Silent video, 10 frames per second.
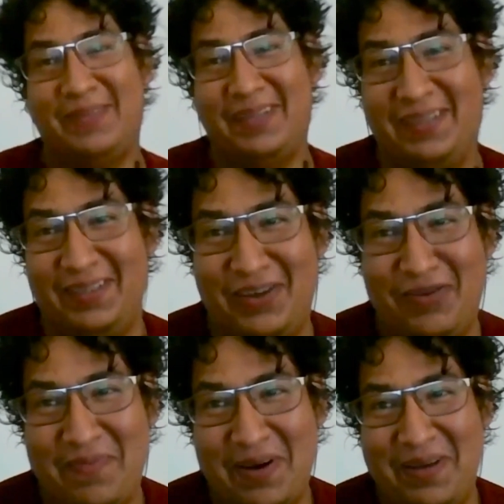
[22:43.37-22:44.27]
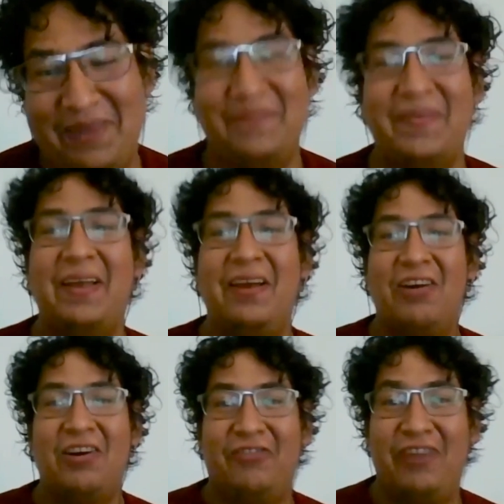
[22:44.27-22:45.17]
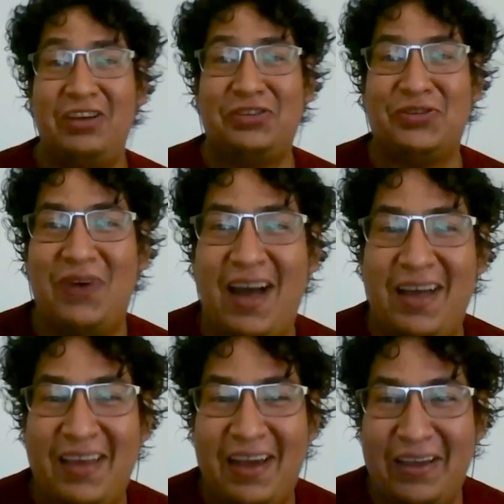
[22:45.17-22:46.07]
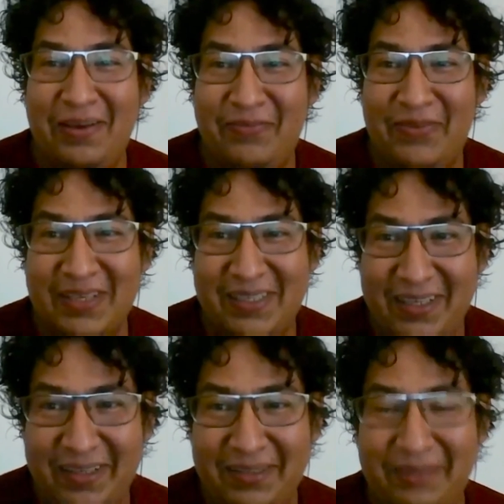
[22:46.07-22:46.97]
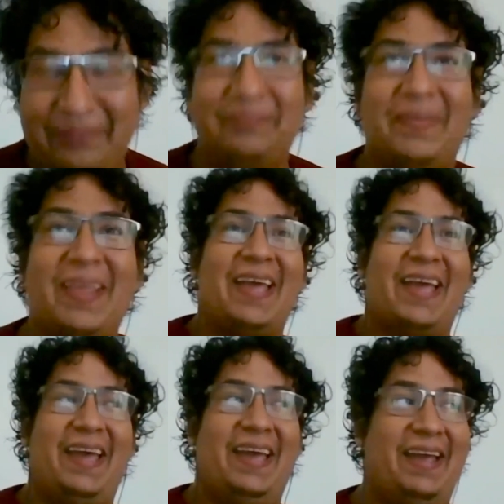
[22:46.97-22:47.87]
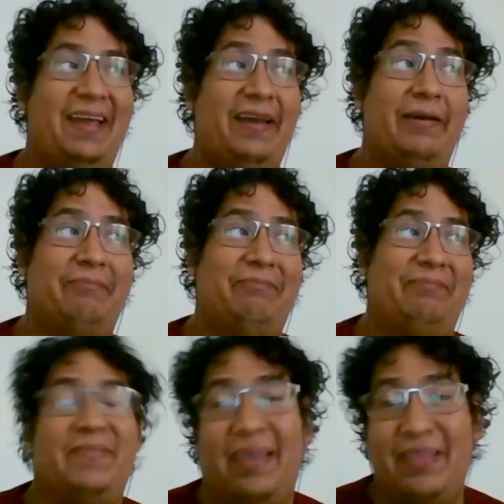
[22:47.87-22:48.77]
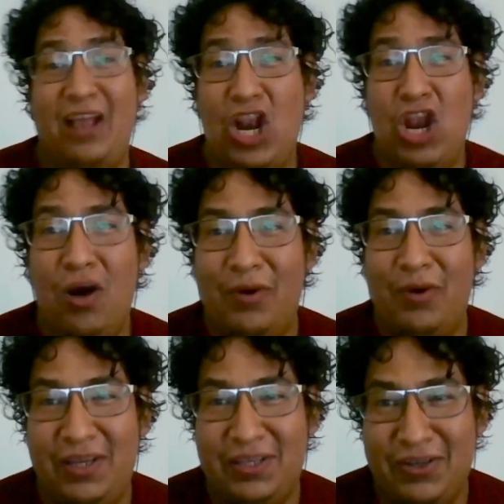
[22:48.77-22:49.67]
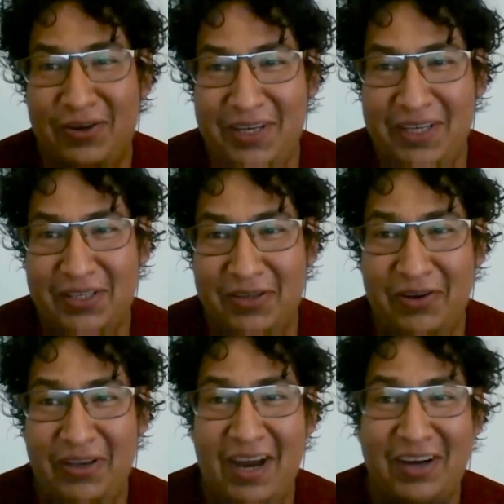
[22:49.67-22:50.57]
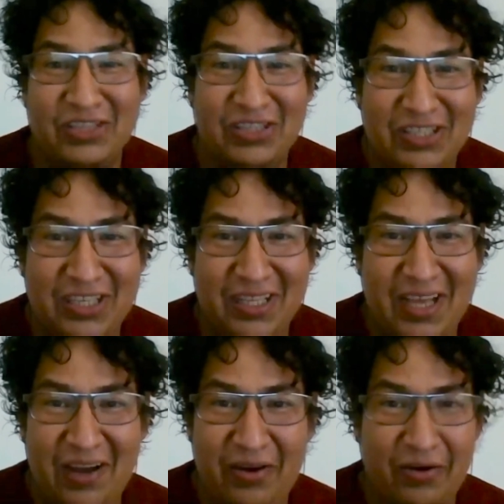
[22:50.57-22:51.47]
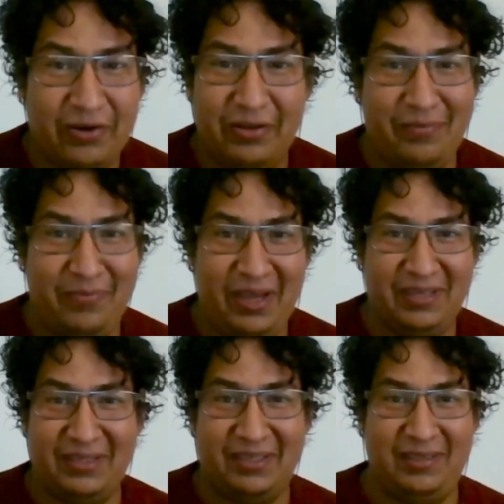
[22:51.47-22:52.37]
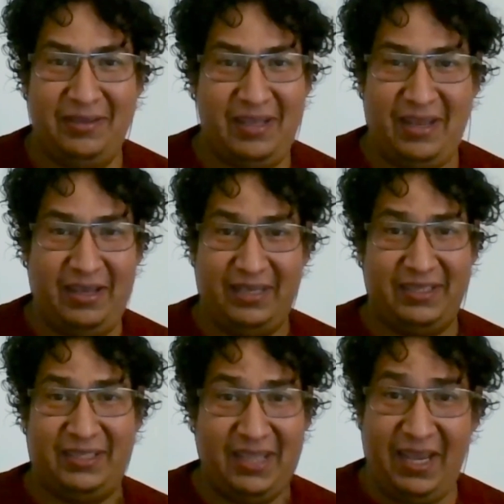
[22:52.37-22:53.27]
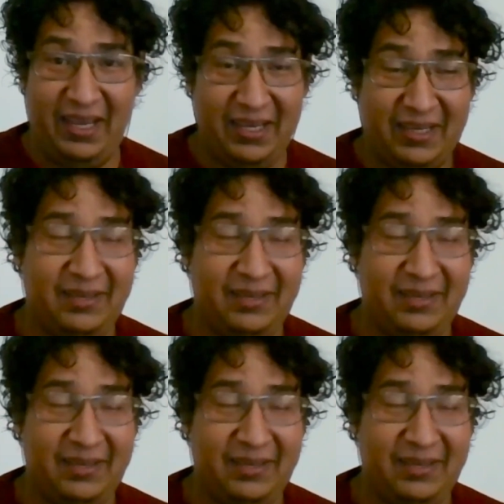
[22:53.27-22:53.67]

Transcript: in Germany, feijoada in Brazil, the lomo de chorizo in Argentina, or the biggest, the steak.